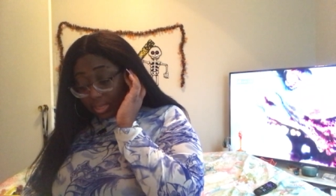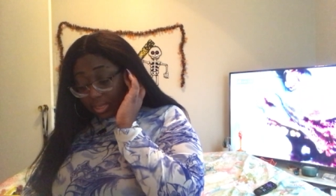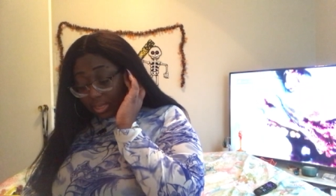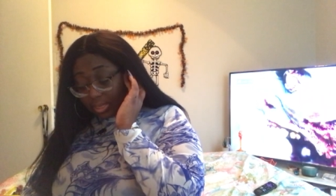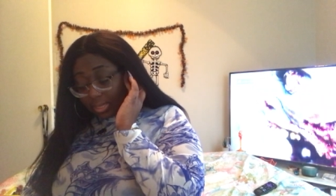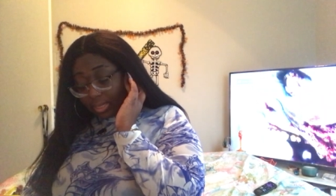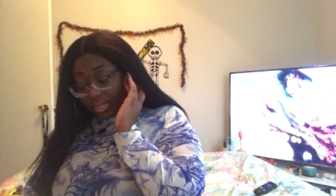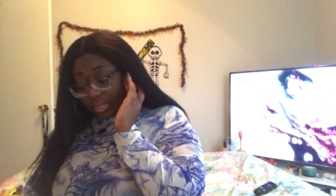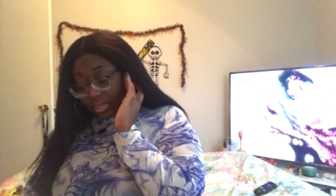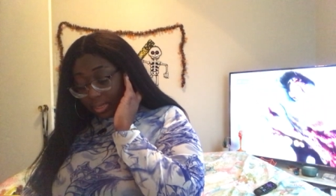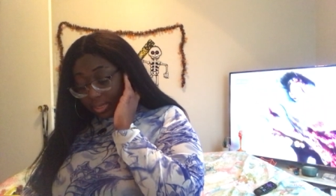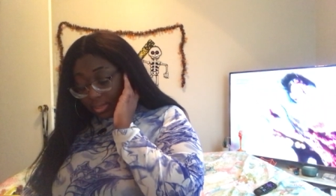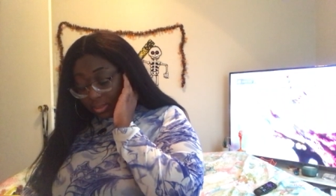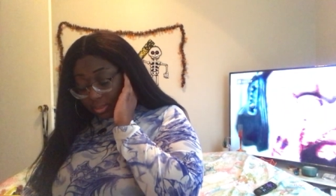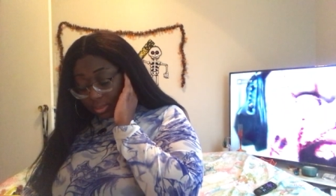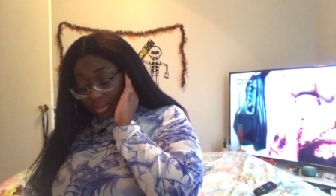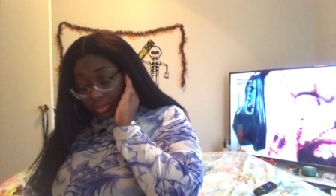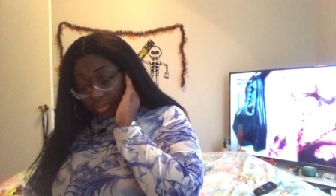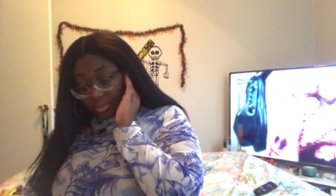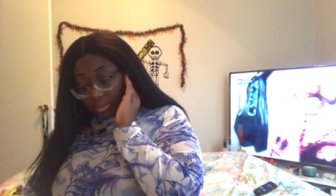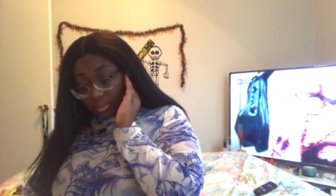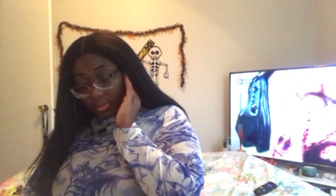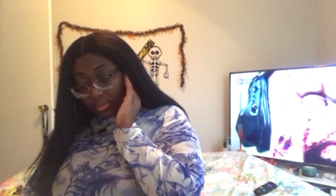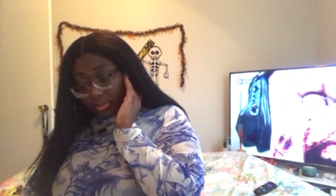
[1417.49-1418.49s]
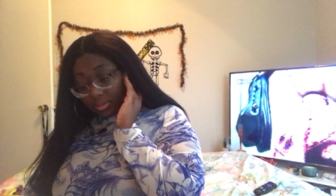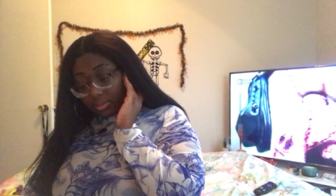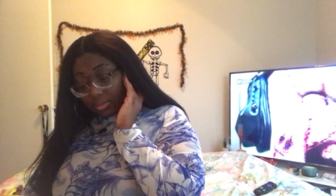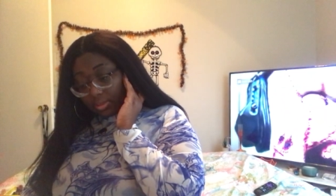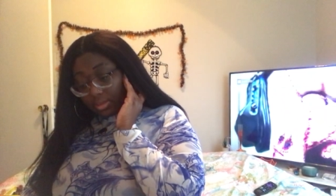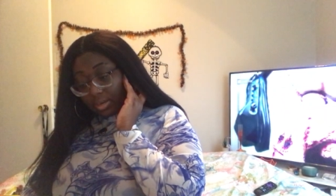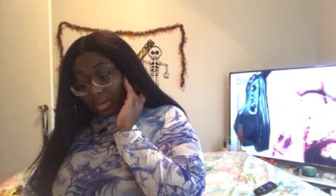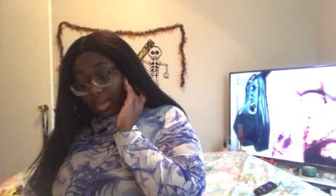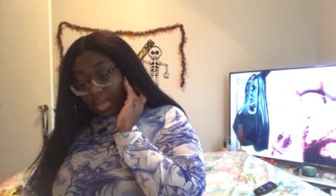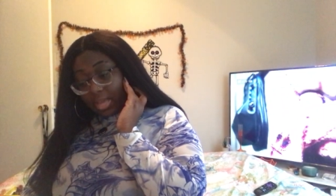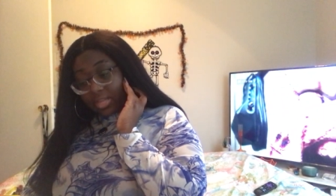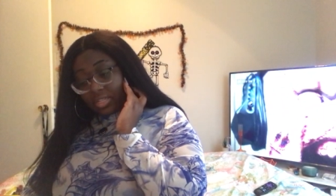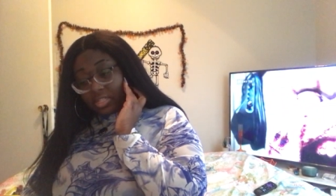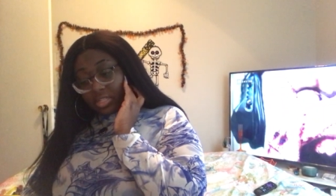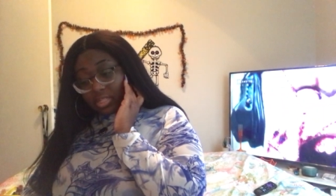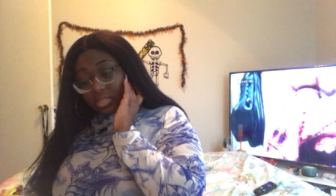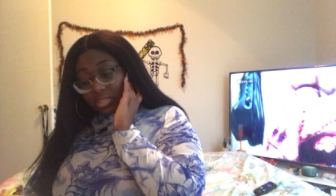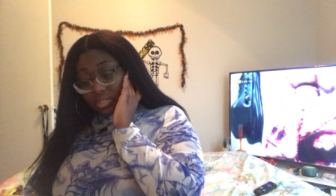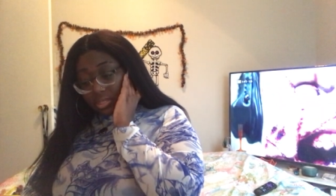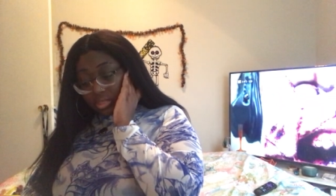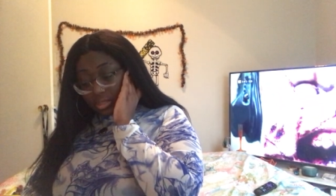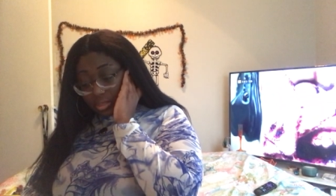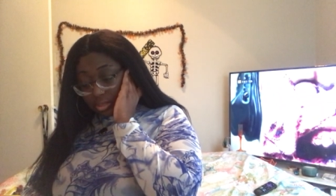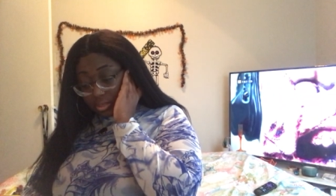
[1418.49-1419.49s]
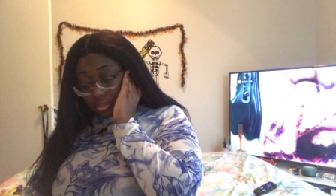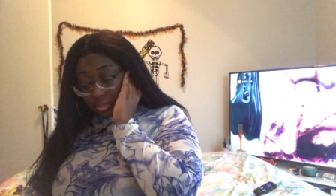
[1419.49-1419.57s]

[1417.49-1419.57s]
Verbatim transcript: And I just,